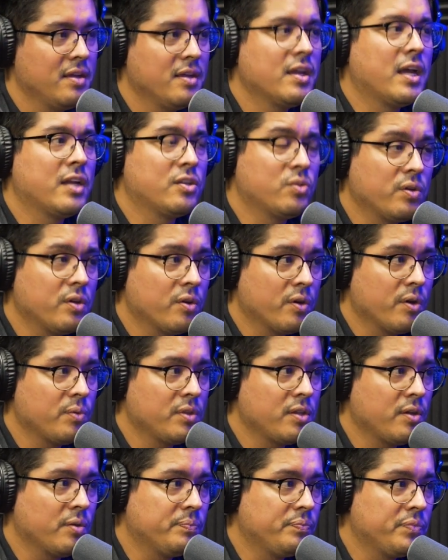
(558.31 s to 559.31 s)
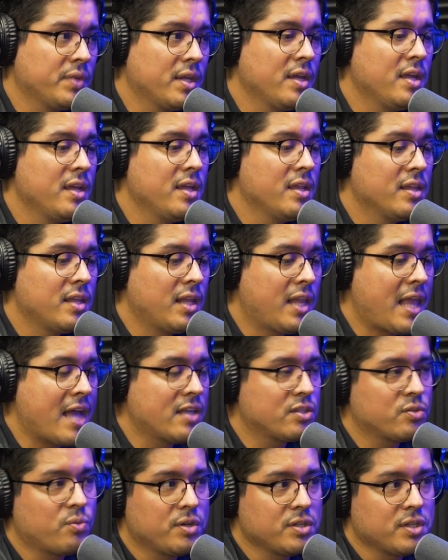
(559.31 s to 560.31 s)
I totally agree with you. The
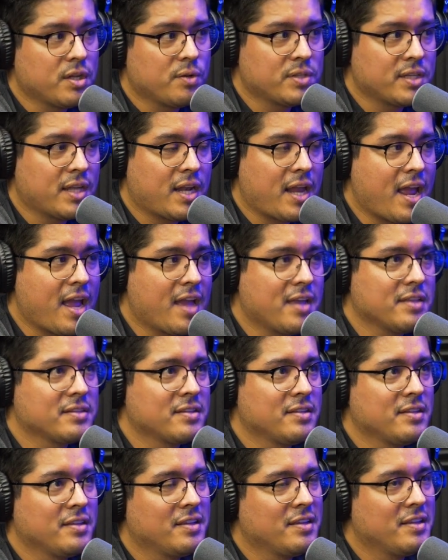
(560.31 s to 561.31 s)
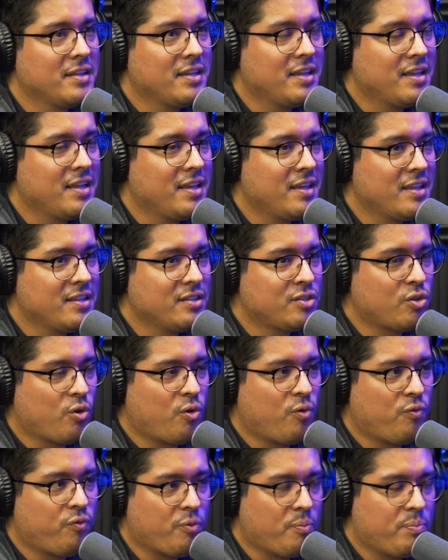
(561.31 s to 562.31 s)
last question I was going to ask,
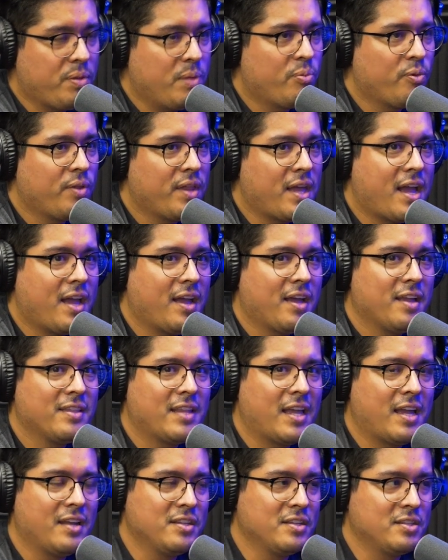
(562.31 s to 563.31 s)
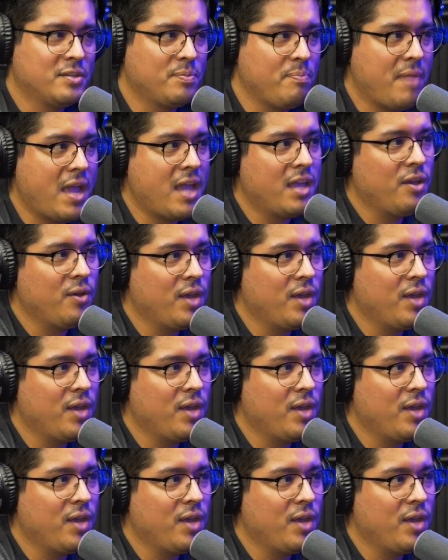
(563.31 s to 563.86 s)
so for people that just met you